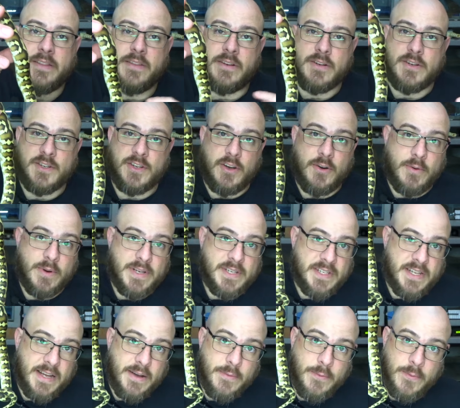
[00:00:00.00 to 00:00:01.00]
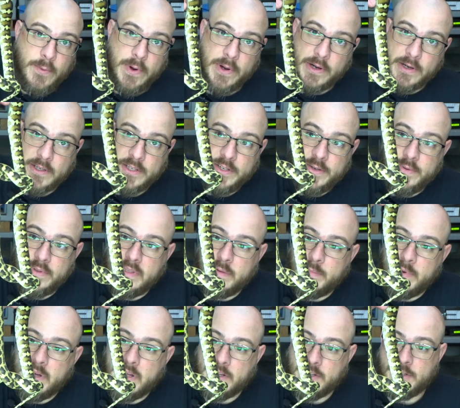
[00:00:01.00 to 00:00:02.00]
There's always that one or two in the
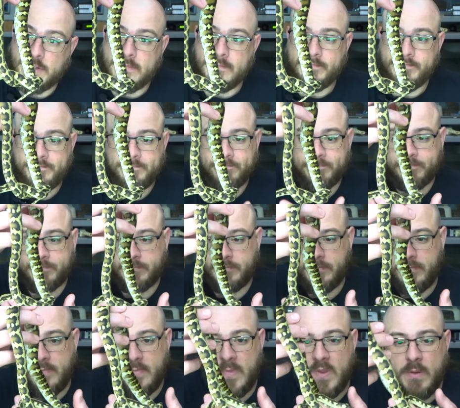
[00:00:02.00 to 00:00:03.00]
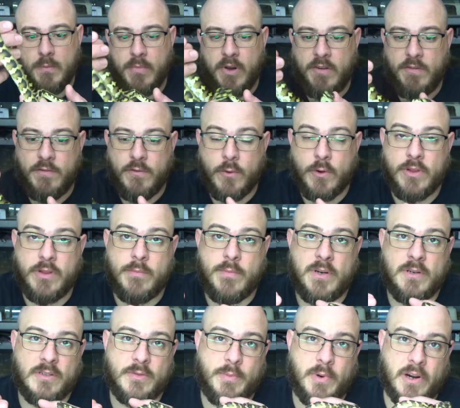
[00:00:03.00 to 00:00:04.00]
bunch. But for the
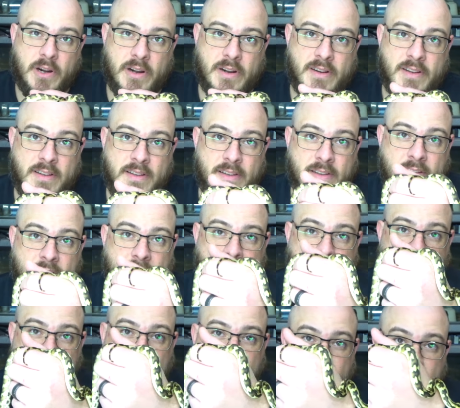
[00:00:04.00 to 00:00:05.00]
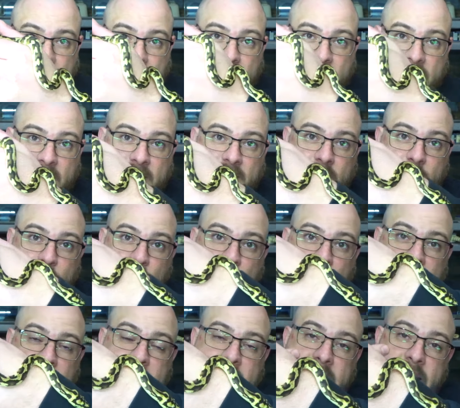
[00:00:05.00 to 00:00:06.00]
most part, these things are
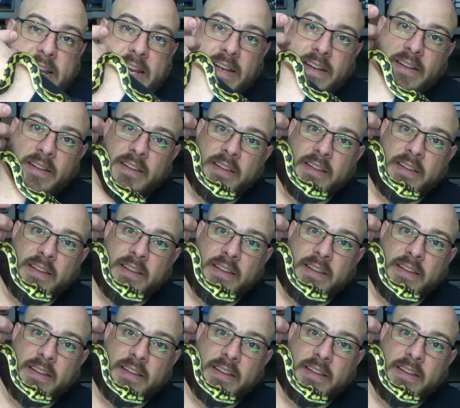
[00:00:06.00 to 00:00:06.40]
born to eat.